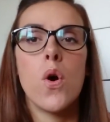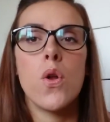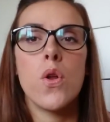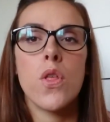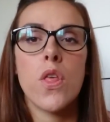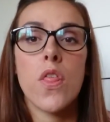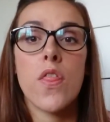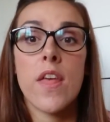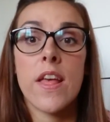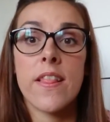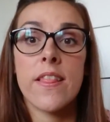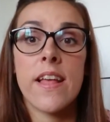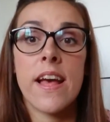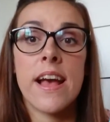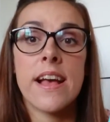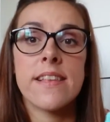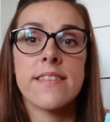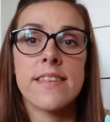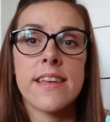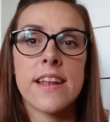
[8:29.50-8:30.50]
another thing that
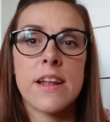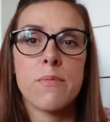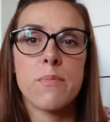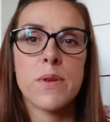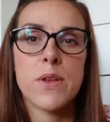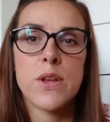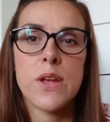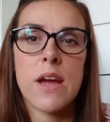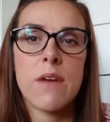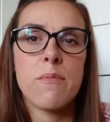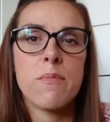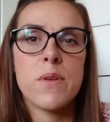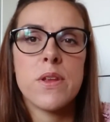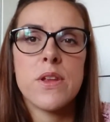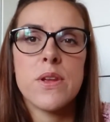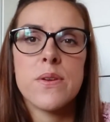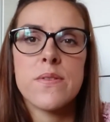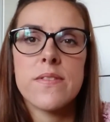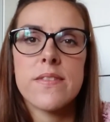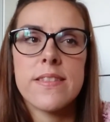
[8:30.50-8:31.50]
I said I've been I've
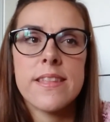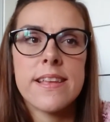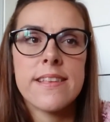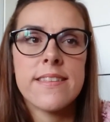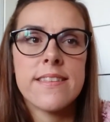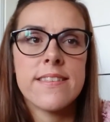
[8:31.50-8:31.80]
been using this.